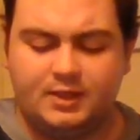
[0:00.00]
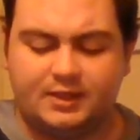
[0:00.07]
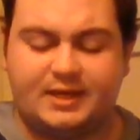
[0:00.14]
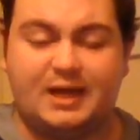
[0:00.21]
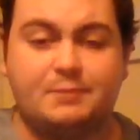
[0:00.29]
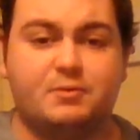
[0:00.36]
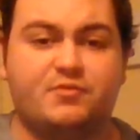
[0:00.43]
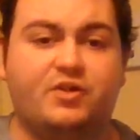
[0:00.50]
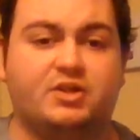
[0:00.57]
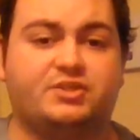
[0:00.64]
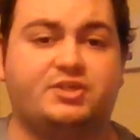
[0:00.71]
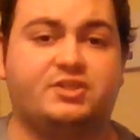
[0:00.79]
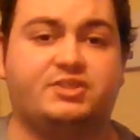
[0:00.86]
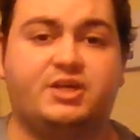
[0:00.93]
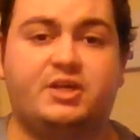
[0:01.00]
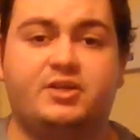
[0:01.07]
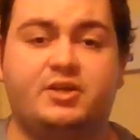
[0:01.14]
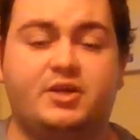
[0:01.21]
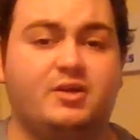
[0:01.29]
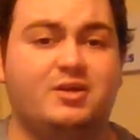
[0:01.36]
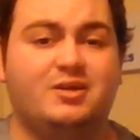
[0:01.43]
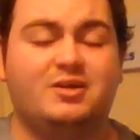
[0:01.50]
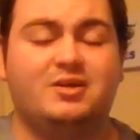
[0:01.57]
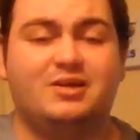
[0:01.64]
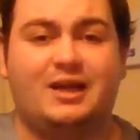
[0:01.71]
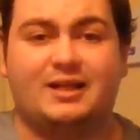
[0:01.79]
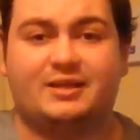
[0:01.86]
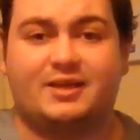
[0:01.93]
Canberra versus Sydney
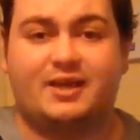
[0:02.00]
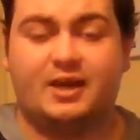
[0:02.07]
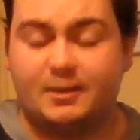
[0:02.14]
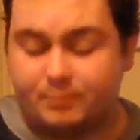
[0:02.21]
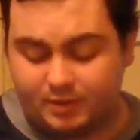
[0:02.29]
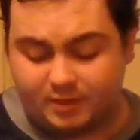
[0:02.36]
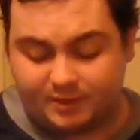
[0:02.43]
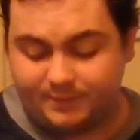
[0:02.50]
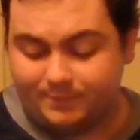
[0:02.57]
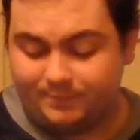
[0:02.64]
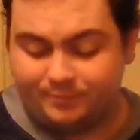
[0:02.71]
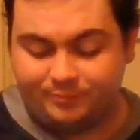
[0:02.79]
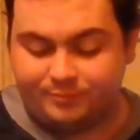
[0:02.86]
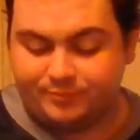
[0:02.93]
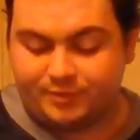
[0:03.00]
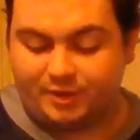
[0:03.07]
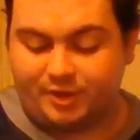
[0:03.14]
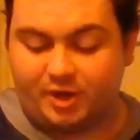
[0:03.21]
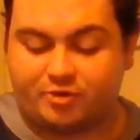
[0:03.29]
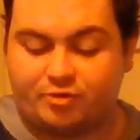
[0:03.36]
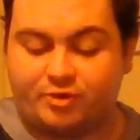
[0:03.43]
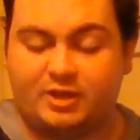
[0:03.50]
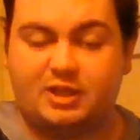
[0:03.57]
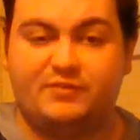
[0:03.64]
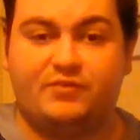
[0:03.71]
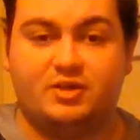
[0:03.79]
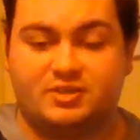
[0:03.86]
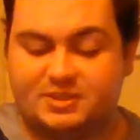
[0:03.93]
at Canberra. You know,
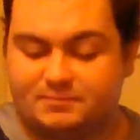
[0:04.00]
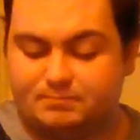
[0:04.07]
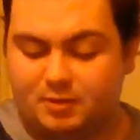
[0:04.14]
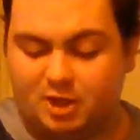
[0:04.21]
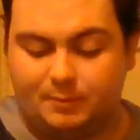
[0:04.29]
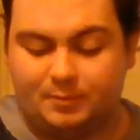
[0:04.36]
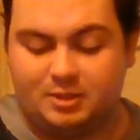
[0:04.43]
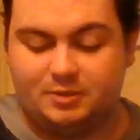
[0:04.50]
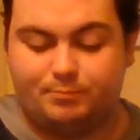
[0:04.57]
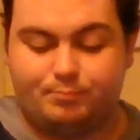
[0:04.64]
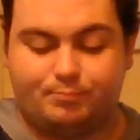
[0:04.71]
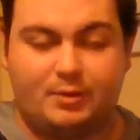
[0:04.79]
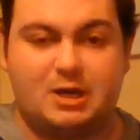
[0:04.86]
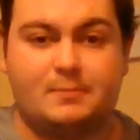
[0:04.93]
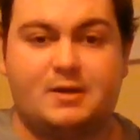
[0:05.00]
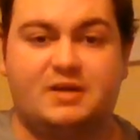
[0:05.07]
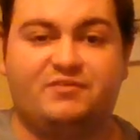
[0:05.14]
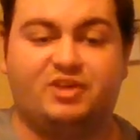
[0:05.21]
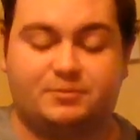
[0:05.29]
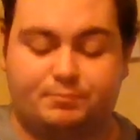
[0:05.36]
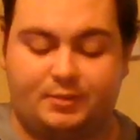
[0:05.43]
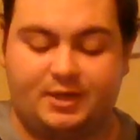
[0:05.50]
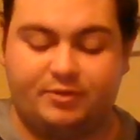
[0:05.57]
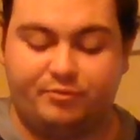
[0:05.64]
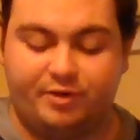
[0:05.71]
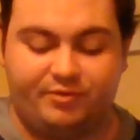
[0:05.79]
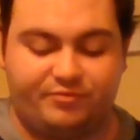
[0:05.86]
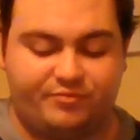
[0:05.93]
Cronulla versus Melbourne. Parramatta versus
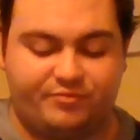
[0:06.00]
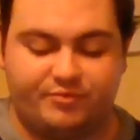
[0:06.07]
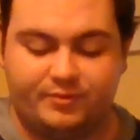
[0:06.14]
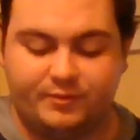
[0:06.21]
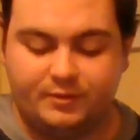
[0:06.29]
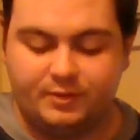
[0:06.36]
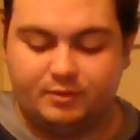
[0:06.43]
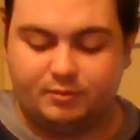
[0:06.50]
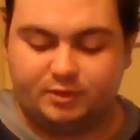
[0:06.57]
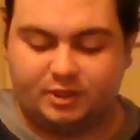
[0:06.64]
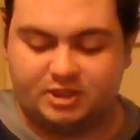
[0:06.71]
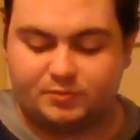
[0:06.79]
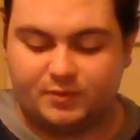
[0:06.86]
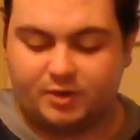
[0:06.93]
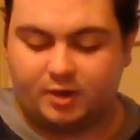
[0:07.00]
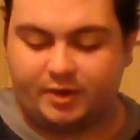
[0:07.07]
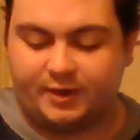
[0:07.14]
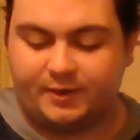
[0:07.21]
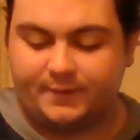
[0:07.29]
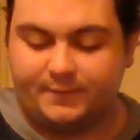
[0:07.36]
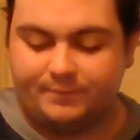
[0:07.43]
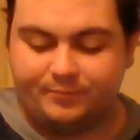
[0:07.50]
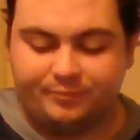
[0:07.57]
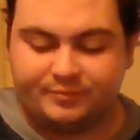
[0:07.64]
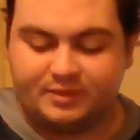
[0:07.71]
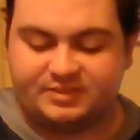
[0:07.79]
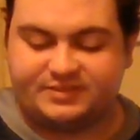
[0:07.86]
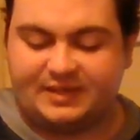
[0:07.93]
Penrith. What else we got here?
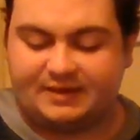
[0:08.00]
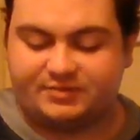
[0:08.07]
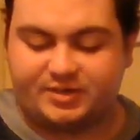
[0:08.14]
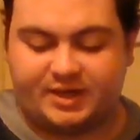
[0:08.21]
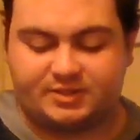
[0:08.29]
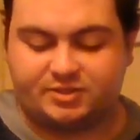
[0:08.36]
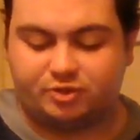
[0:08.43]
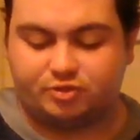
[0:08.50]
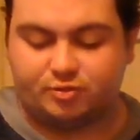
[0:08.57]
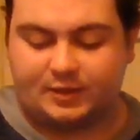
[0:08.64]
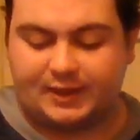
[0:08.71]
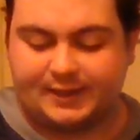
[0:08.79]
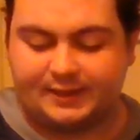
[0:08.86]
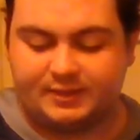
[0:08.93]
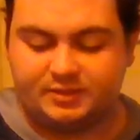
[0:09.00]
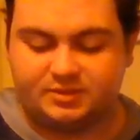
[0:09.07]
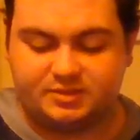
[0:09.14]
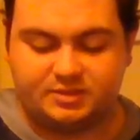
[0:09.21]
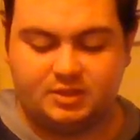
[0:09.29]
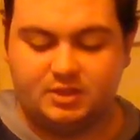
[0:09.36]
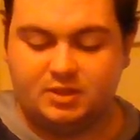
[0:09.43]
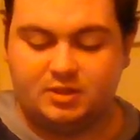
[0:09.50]
Souths against the Dragons.